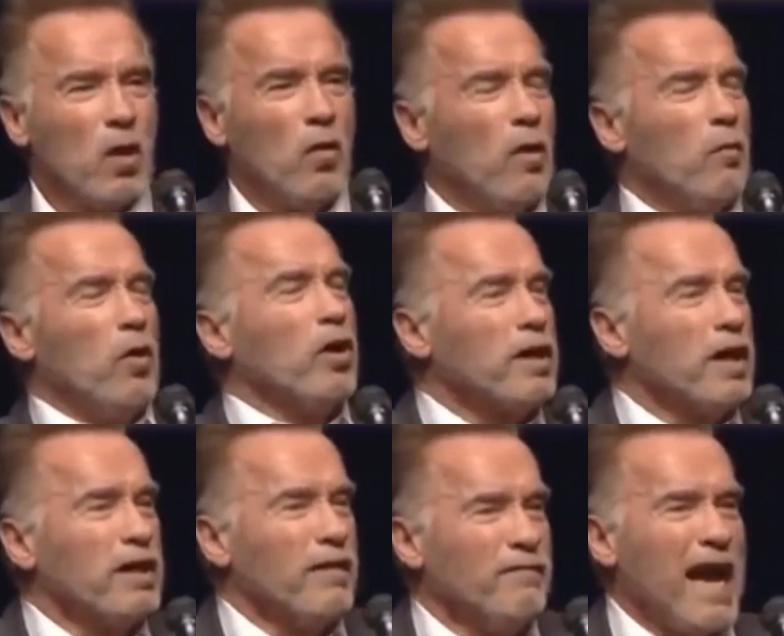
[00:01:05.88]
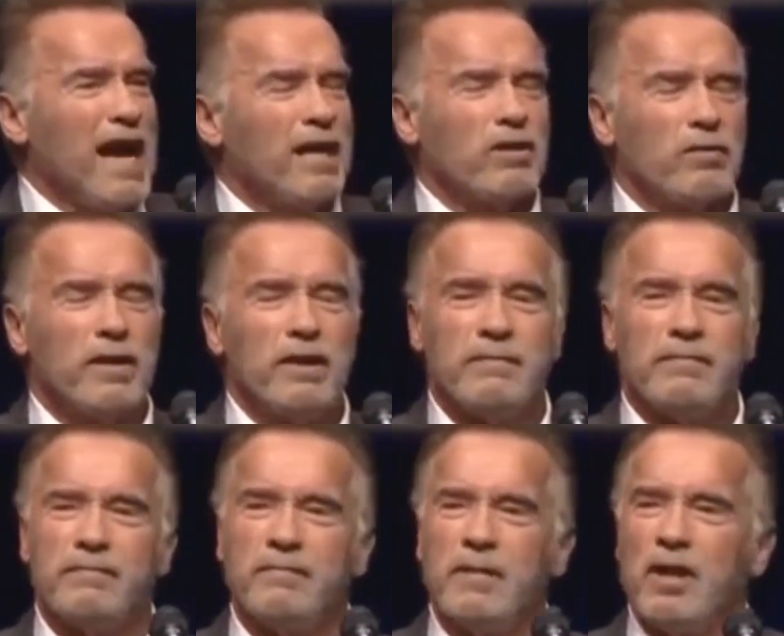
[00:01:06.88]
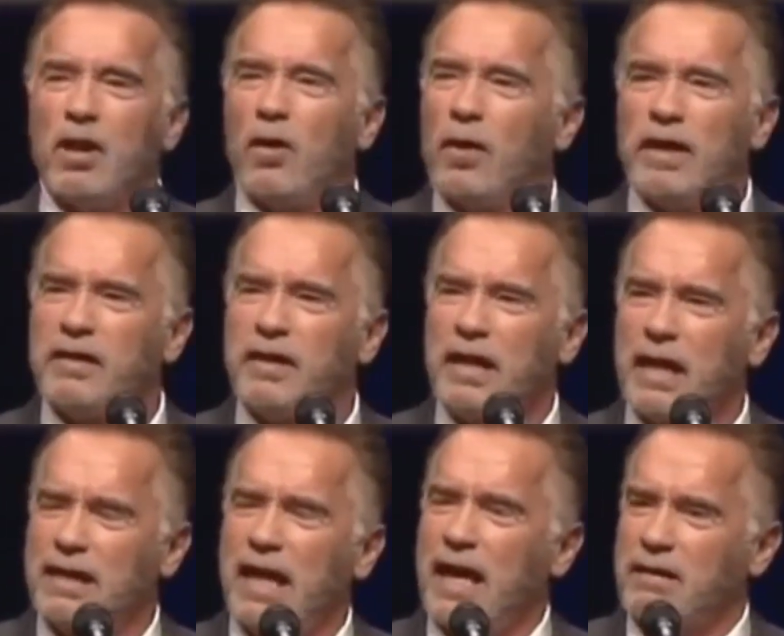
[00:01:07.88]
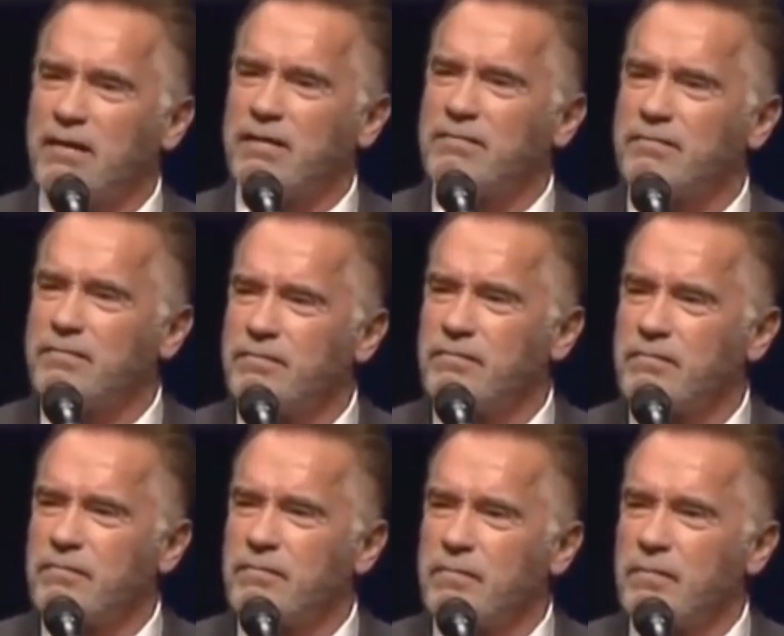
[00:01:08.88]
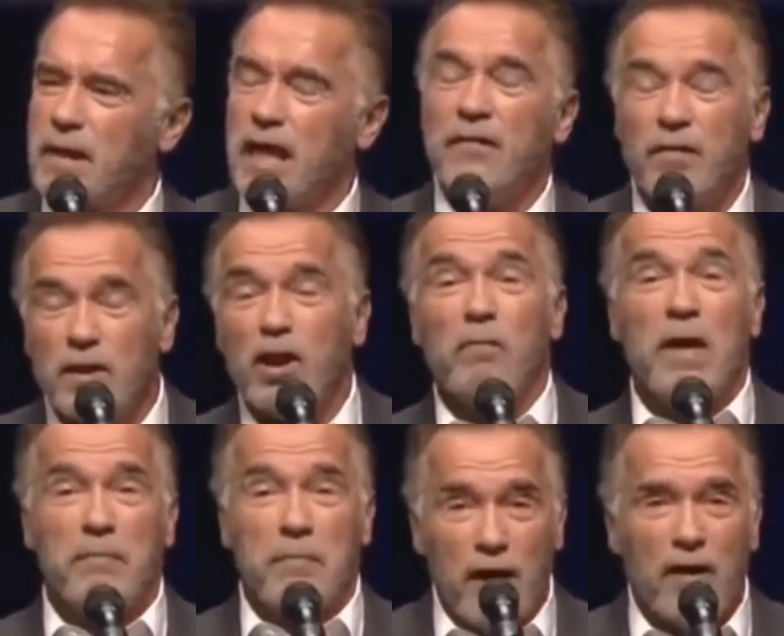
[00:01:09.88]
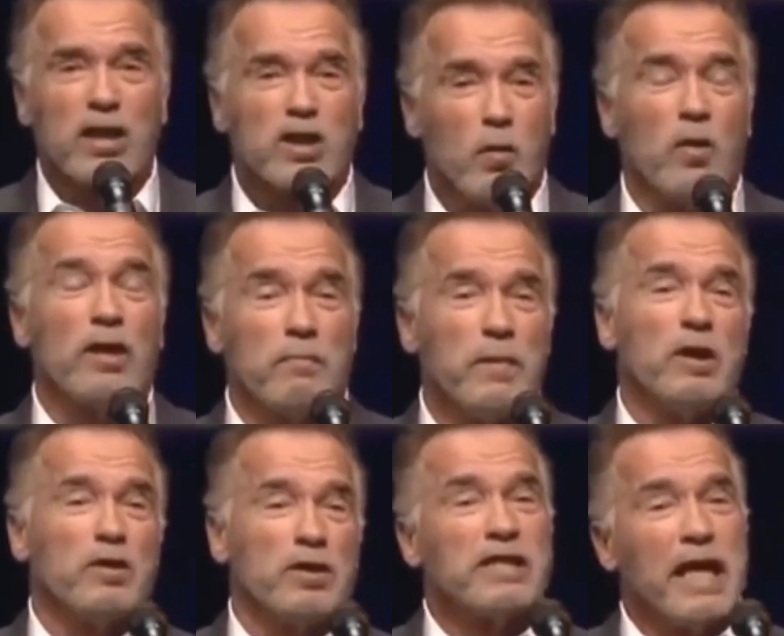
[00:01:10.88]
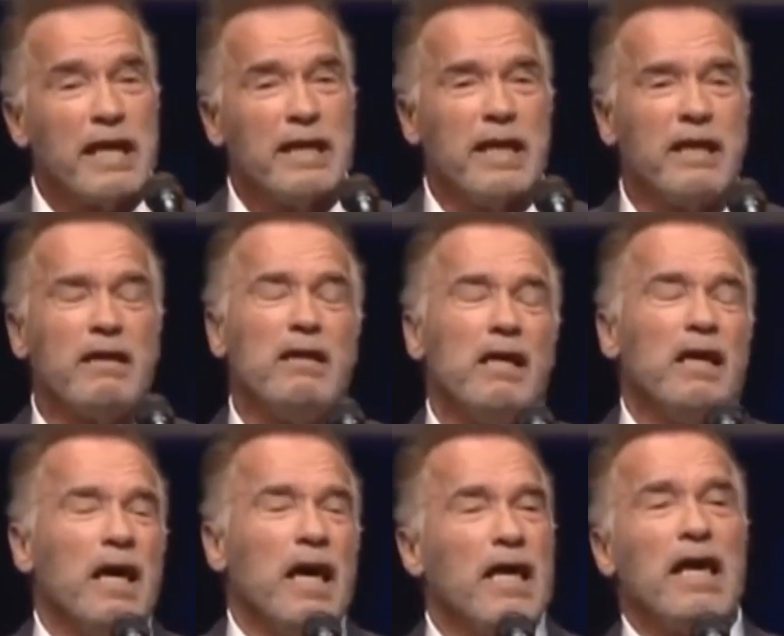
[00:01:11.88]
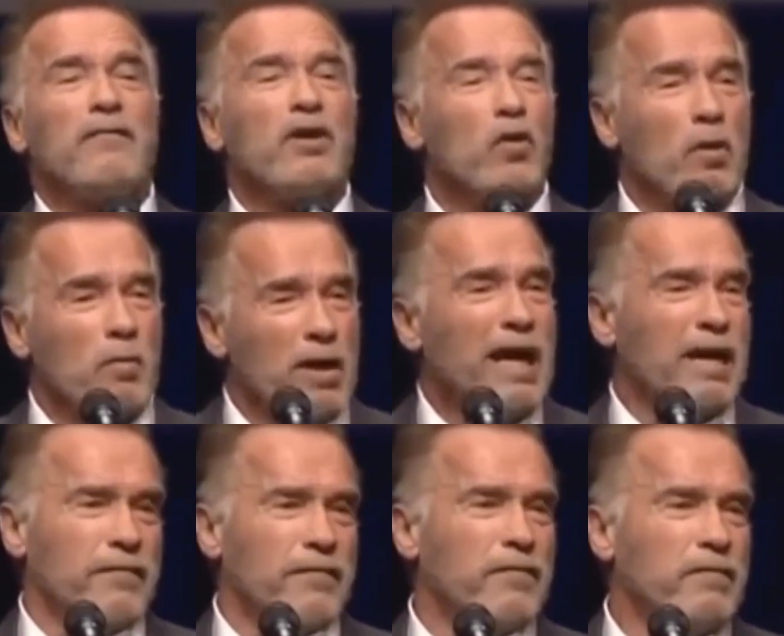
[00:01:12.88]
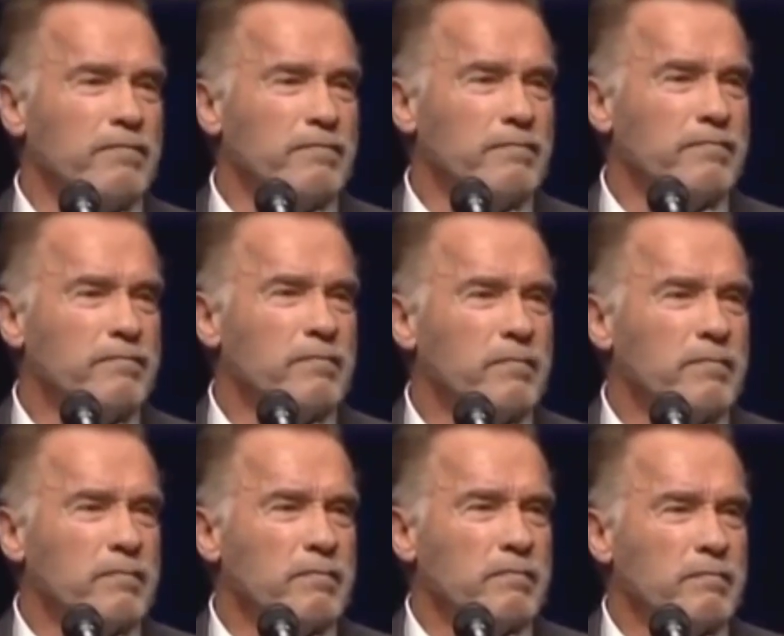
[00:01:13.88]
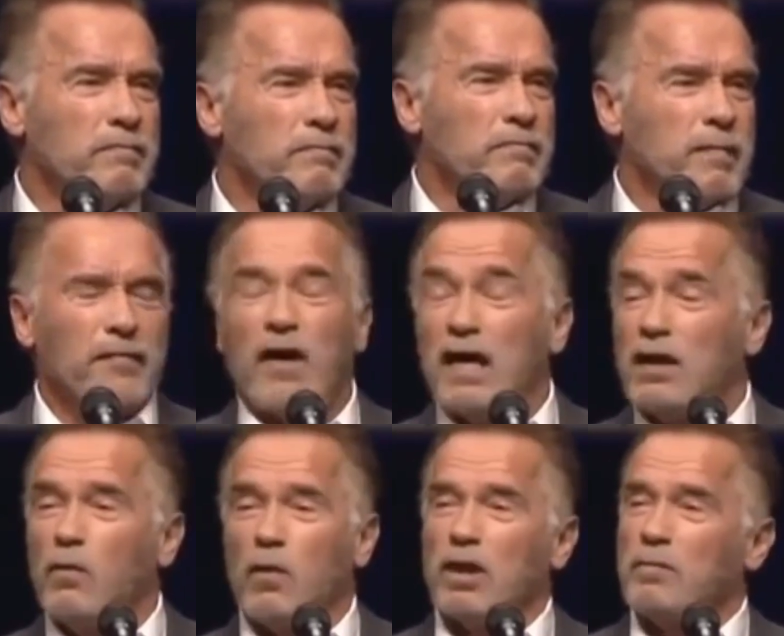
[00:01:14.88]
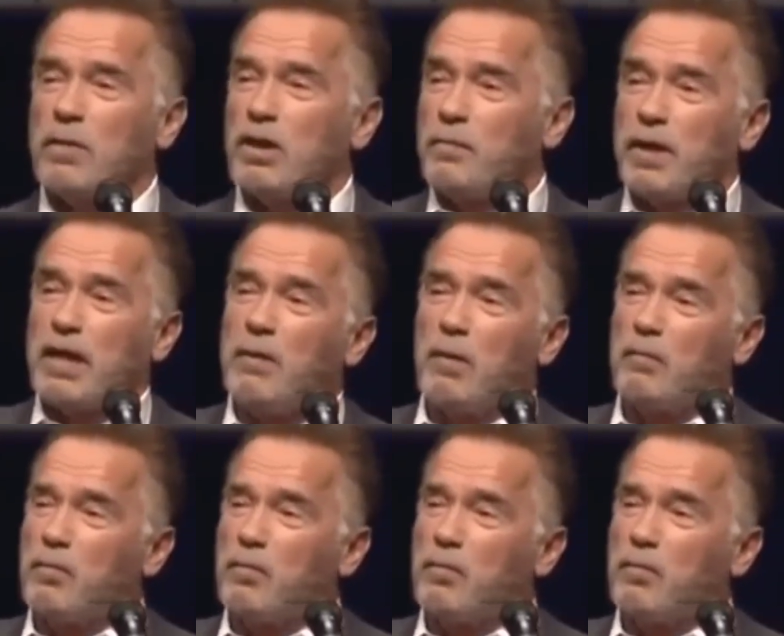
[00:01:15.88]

or a worker in a factory or anything like that. Even though my parents wanted me to stay there and have a normal life. My father wanted me to become